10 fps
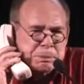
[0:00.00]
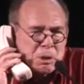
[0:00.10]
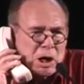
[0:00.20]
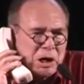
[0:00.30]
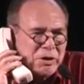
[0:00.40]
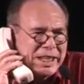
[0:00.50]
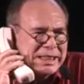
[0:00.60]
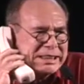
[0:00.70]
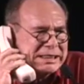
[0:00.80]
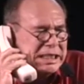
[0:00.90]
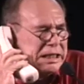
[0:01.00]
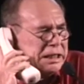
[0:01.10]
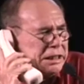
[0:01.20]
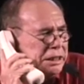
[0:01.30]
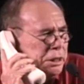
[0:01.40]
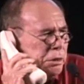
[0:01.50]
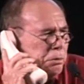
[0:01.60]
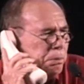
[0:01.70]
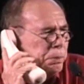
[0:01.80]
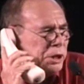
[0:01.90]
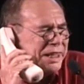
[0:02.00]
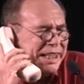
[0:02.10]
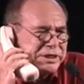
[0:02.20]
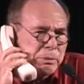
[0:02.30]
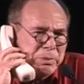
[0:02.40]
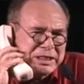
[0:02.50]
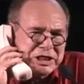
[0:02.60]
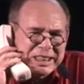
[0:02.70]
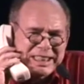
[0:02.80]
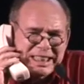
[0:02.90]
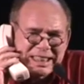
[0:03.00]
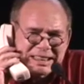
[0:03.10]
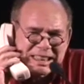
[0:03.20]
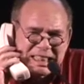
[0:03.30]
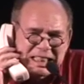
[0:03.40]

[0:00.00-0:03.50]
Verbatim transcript: progress, protects a bunch of dicks.